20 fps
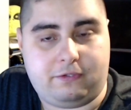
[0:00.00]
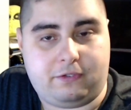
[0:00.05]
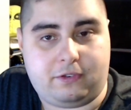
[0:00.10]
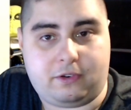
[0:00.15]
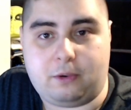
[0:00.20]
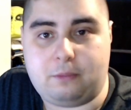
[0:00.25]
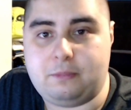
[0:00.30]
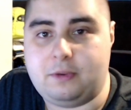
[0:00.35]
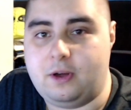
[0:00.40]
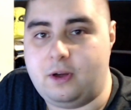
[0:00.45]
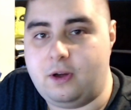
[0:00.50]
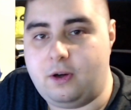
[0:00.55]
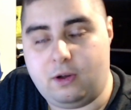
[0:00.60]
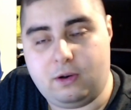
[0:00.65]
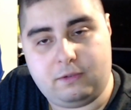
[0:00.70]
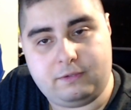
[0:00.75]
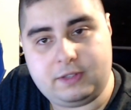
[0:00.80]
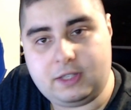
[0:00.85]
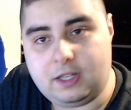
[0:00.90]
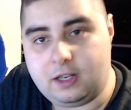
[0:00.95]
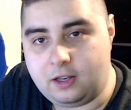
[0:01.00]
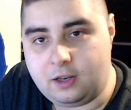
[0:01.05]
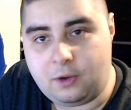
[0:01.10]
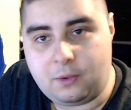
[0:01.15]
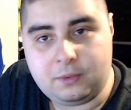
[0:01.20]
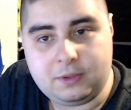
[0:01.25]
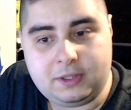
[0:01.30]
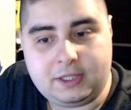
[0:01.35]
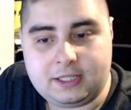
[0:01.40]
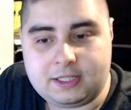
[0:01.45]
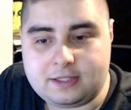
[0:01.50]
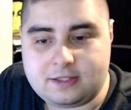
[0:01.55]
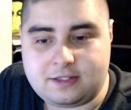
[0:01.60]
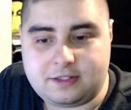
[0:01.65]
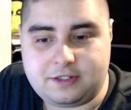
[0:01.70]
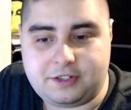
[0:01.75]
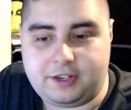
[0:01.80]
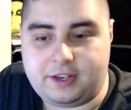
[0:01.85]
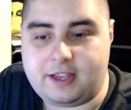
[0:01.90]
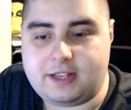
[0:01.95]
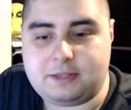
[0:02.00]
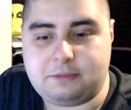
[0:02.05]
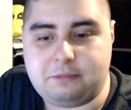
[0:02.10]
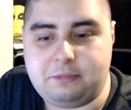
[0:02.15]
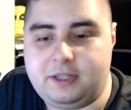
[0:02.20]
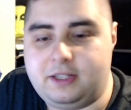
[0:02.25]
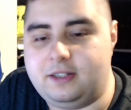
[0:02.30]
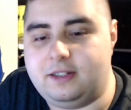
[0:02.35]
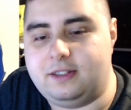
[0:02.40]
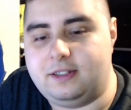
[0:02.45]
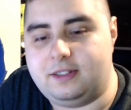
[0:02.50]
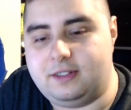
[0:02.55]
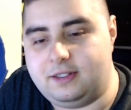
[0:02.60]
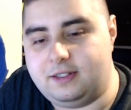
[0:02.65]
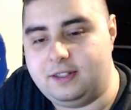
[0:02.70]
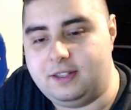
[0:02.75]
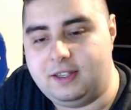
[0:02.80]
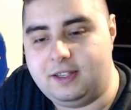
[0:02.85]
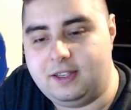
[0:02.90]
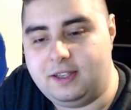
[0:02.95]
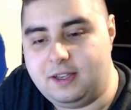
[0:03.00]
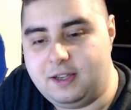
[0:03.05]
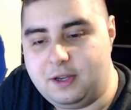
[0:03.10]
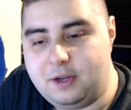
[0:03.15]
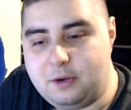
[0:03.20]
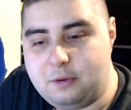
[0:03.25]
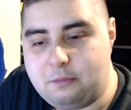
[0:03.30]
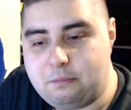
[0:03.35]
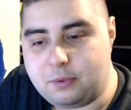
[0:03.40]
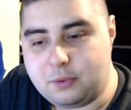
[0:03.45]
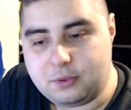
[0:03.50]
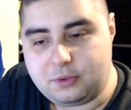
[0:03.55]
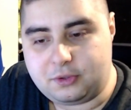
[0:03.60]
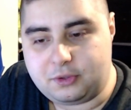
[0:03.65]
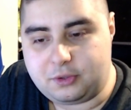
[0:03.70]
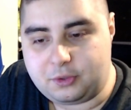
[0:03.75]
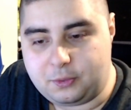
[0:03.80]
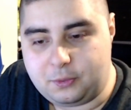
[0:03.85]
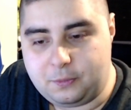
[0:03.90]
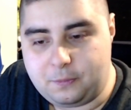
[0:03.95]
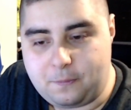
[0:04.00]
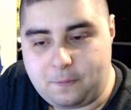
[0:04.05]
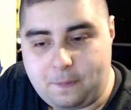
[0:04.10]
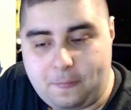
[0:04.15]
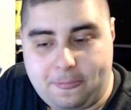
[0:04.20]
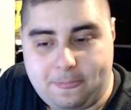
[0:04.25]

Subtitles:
from all of the loneliness she has been put through.